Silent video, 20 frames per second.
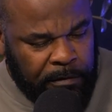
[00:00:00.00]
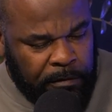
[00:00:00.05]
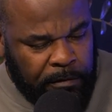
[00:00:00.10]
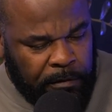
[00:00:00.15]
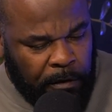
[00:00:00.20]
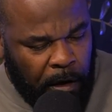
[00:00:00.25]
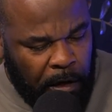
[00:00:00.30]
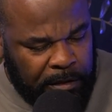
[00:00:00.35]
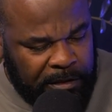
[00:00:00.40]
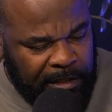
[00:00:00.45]

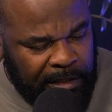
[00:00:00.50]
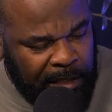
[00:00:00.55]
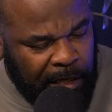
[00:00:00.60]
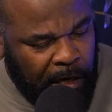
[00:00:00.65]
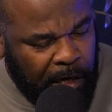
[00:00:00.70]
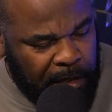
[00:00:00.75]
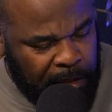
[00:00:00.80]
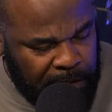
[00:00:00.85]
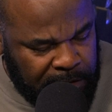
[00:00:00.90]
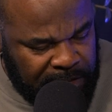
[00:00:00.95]
Talk to the
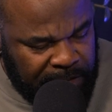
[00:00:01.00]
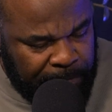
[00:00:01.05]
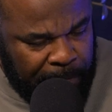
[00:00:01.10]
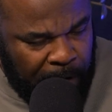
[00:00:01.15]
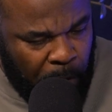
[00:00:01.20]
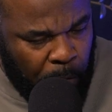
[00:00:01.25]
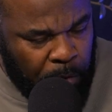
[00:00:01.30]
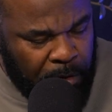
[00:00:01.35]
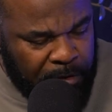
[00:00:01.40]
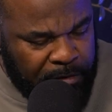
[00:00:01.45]
audience
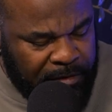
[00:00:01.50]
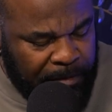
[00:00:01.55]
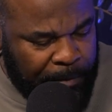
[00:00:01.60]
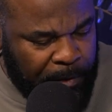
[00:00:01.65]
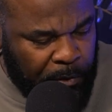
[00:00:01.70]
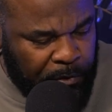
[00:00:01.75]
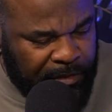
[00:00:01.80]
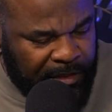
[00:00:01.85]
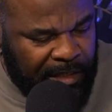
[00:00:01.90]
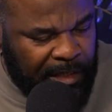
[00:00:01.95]
about what are some of
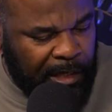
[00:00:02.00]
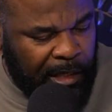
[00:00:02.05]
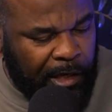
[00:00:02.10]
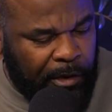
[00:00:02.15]
those key